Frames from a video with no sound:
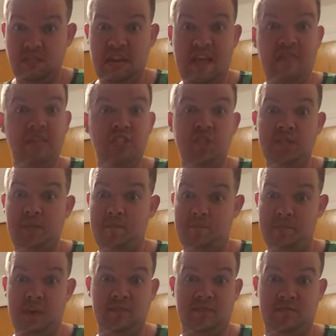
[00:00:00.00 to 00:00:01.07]
And I think she's
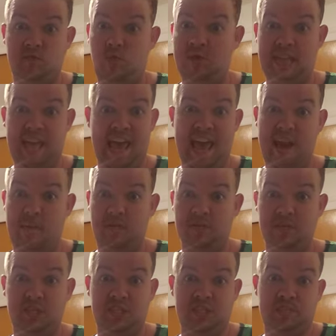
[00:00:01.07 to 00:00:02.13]
abusive towards
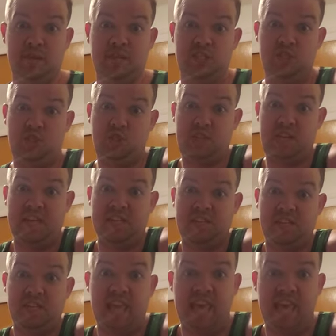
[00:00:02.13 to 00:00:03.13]
animals just as much as she is to